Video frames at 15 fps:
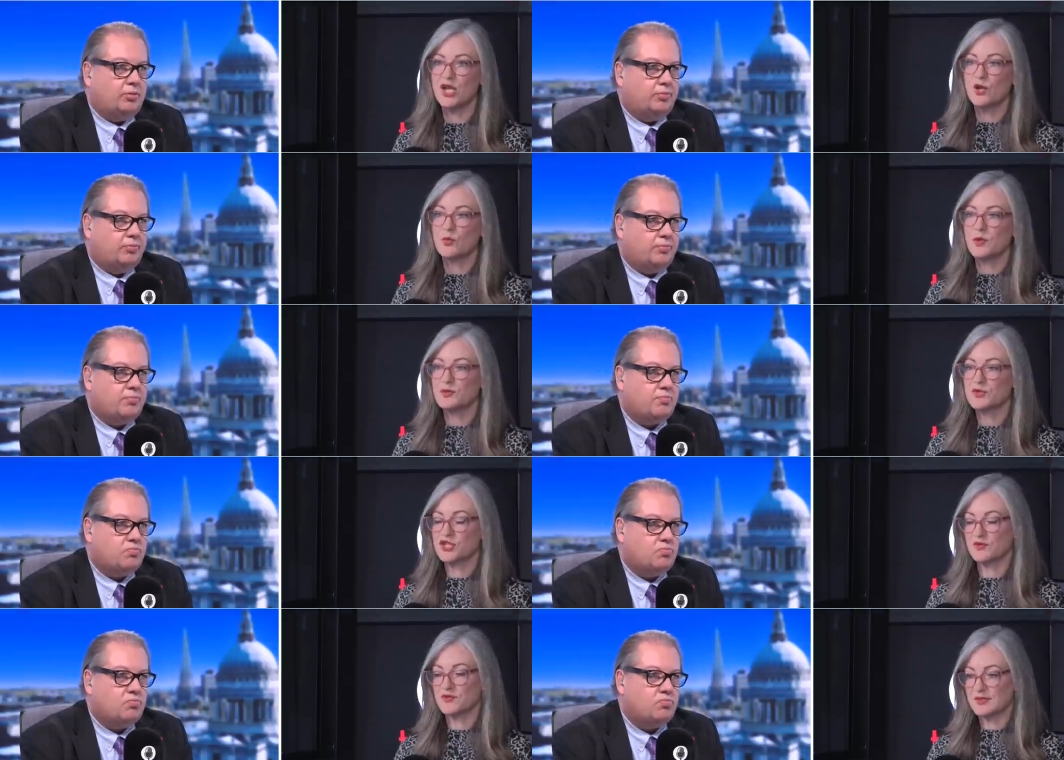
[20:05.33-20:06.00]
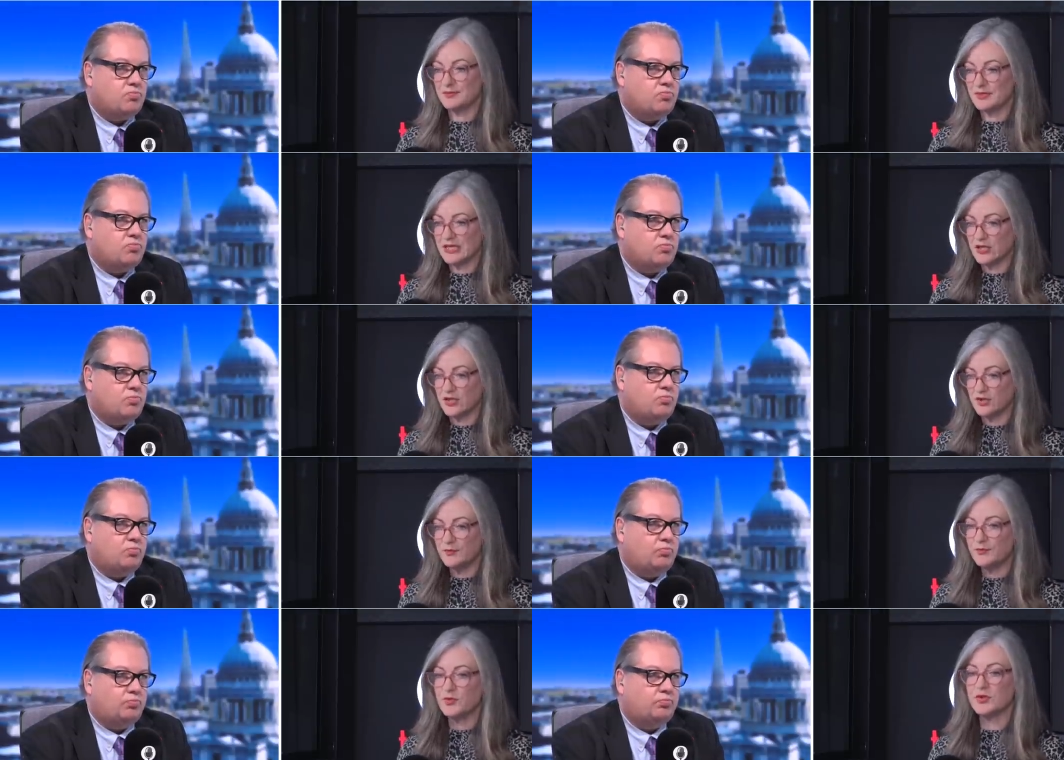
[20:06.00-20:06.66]
Speaker 1: We were told to be
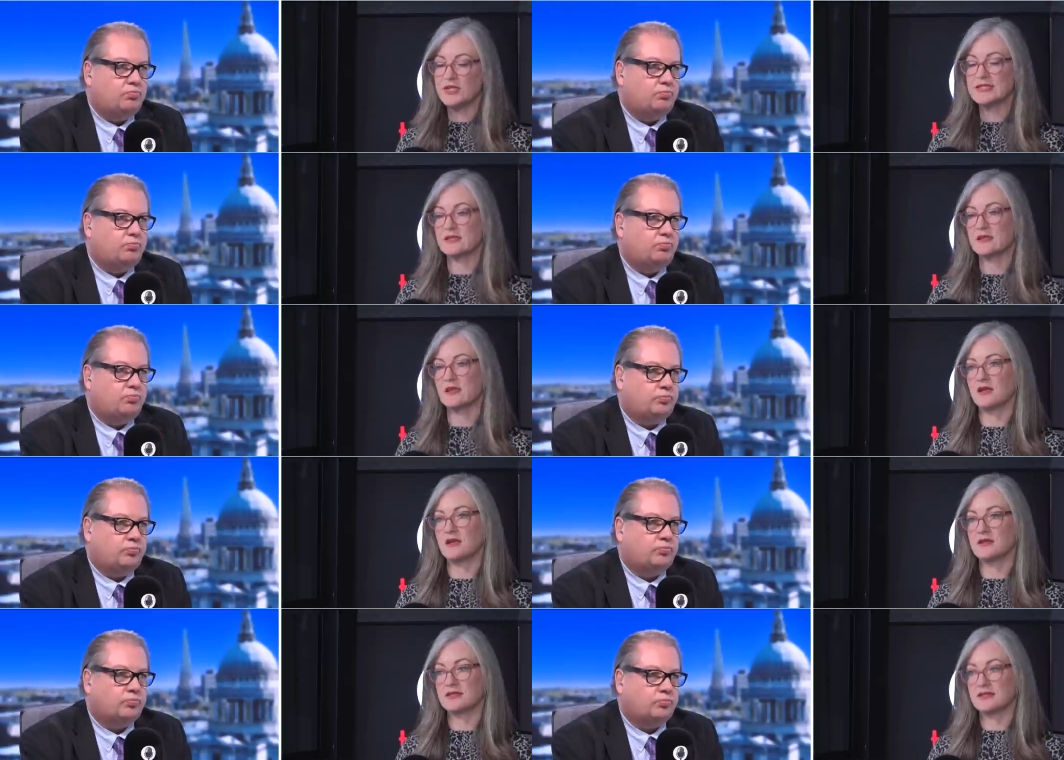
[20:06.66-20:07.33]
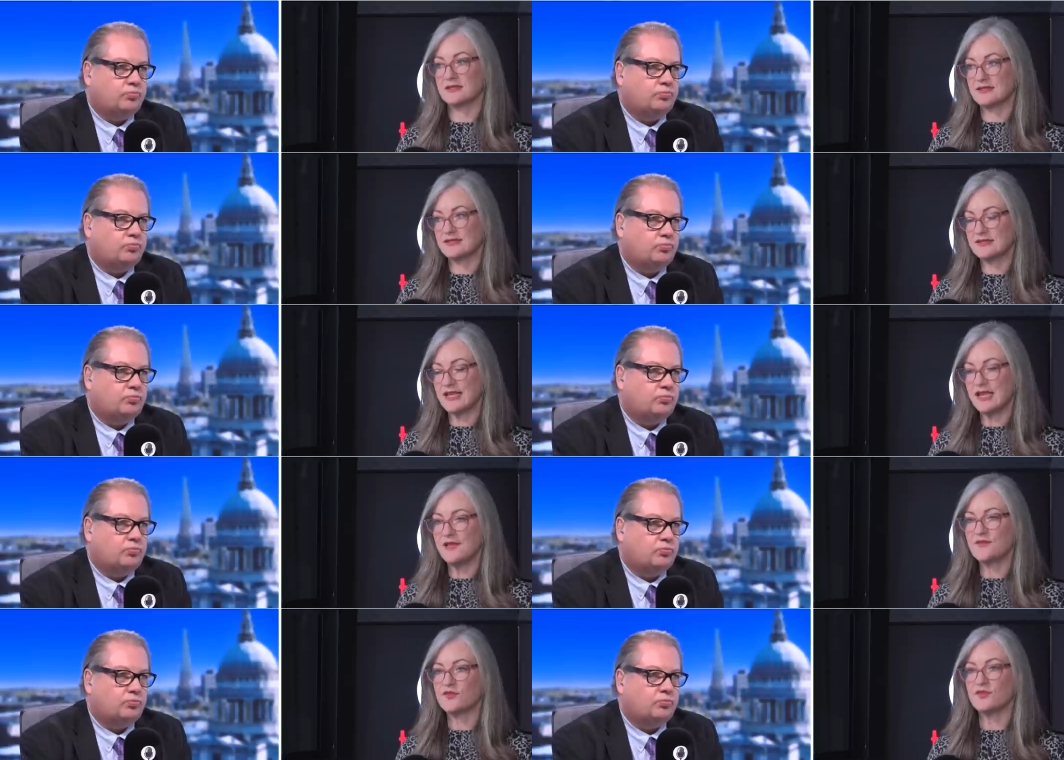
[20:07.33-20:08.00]
good boys mm. and girls and
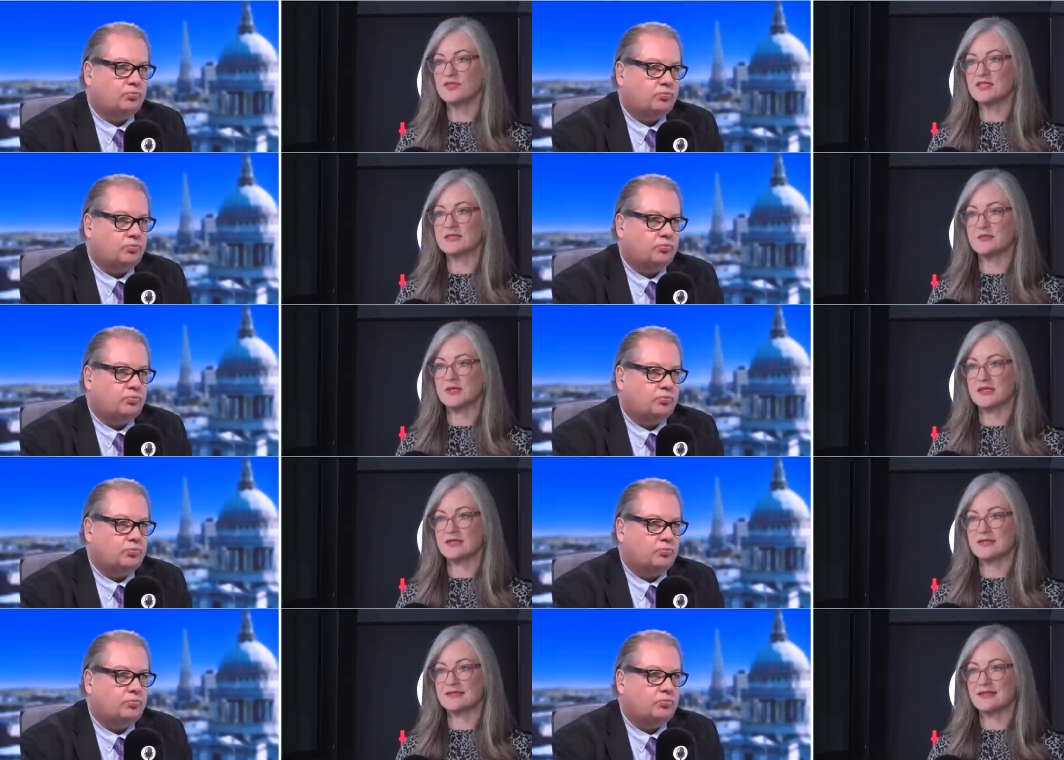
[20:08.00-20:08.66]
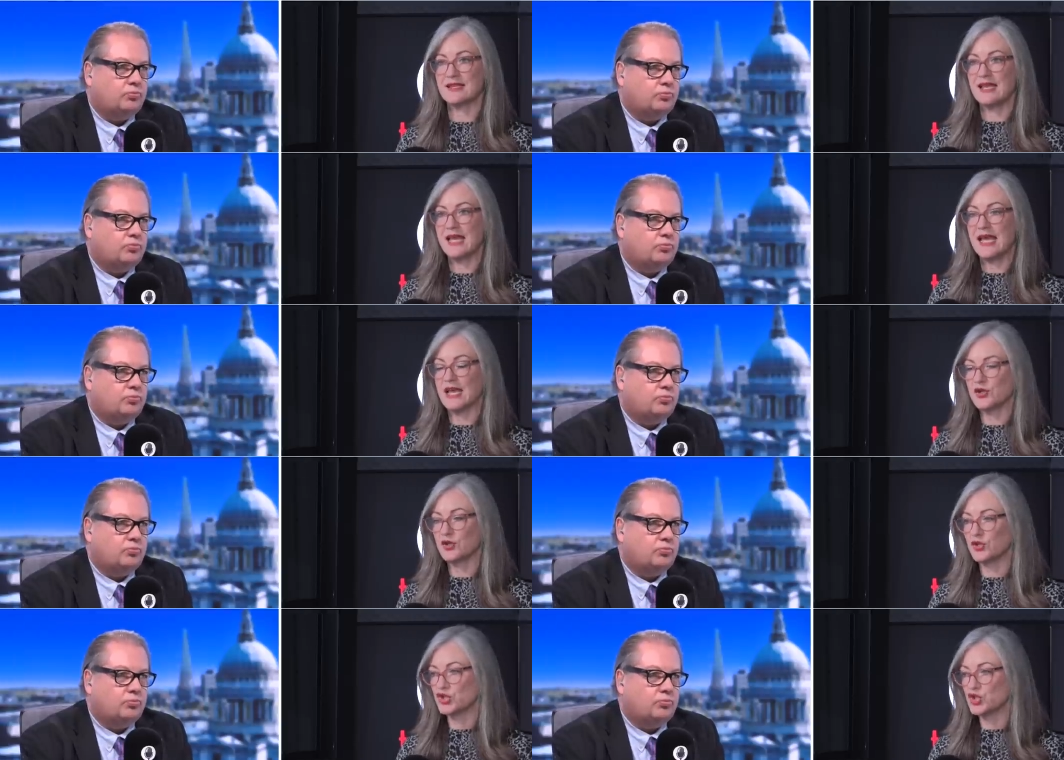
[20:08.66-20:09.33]
save Christmas,
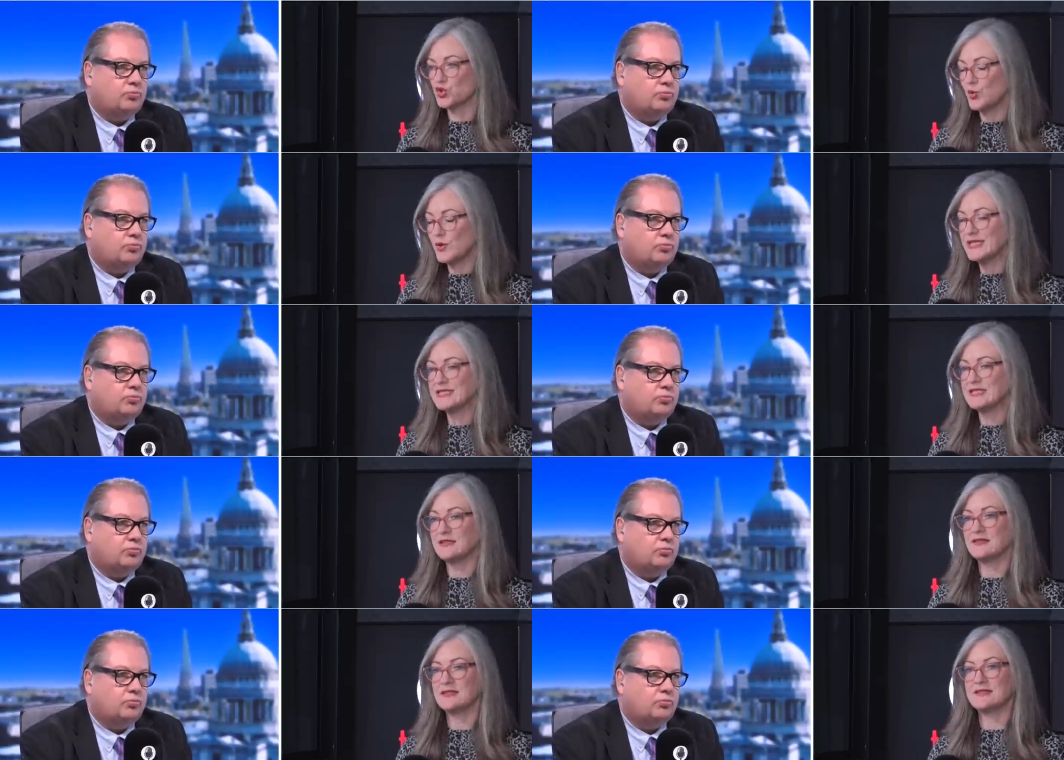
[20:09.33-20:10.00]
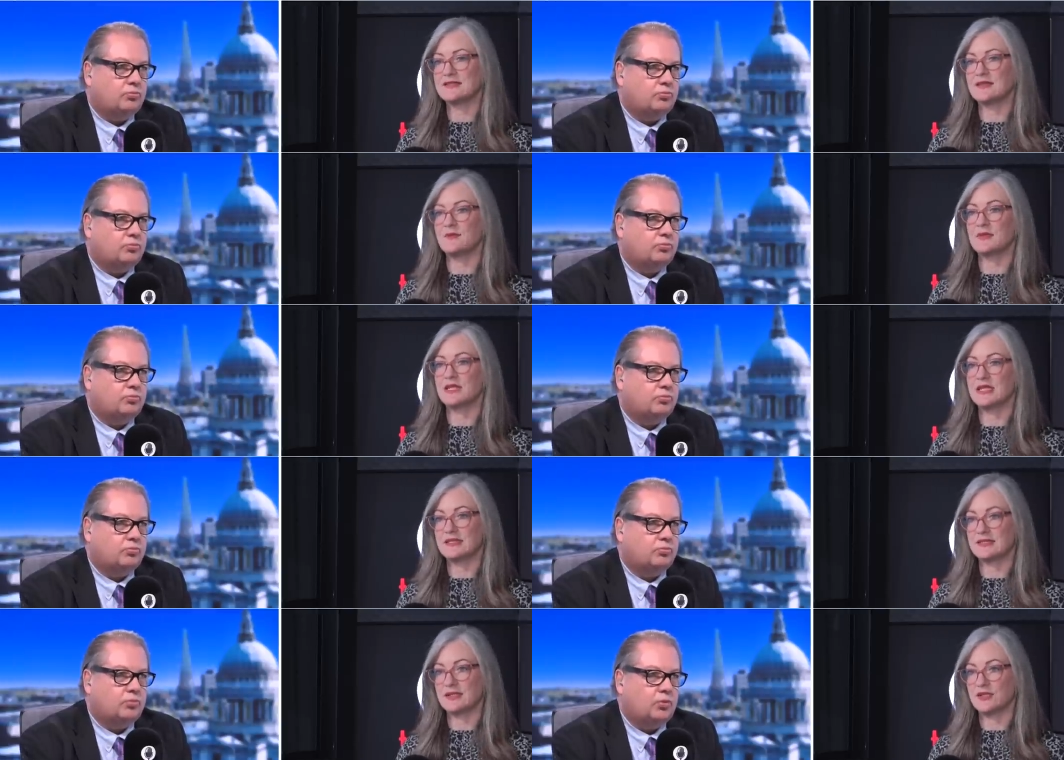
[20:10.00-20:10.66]
and on the 20th of December
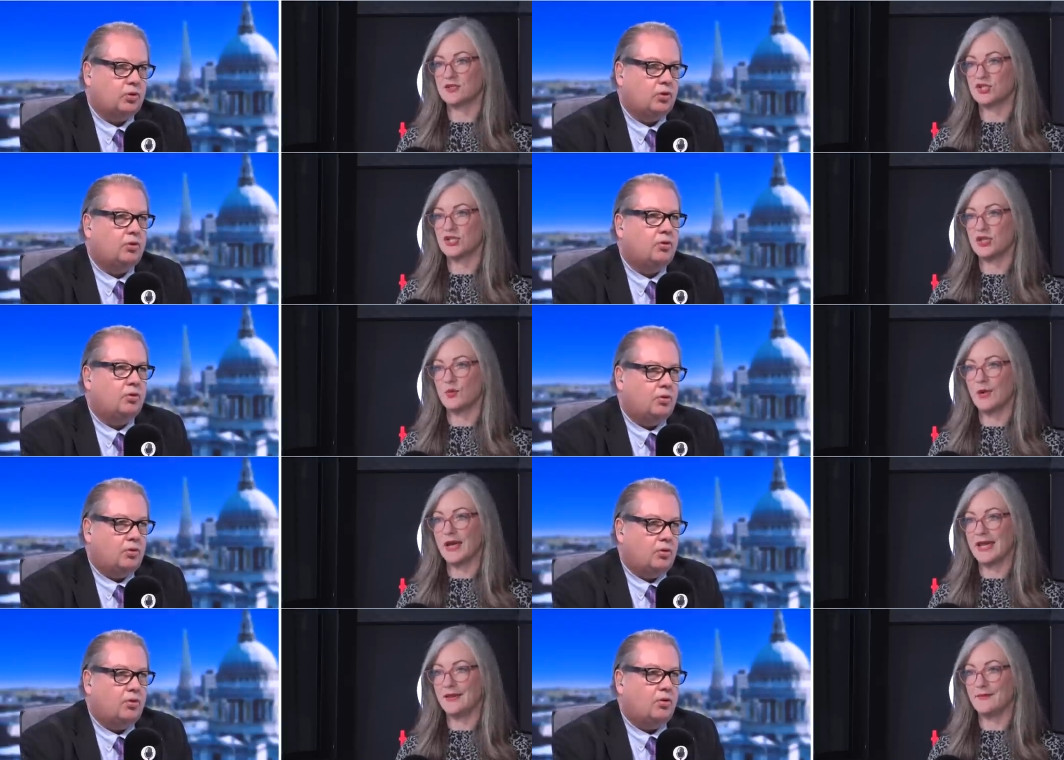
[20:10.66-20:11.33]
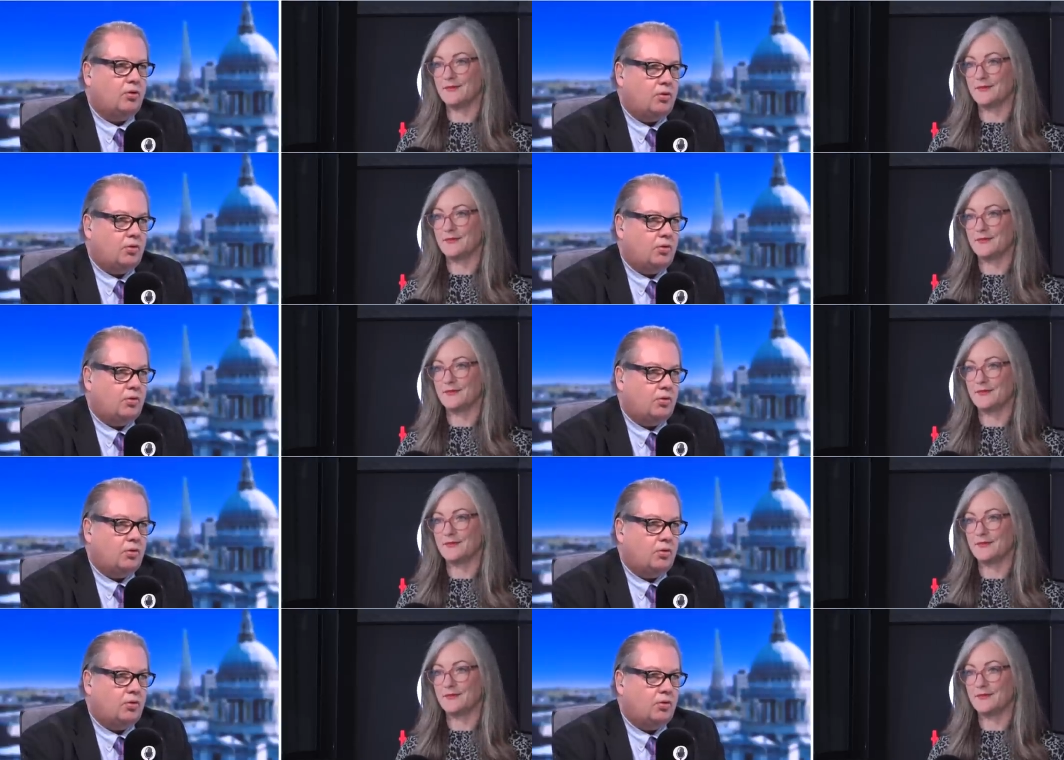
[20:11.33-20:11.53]
they snatched it away.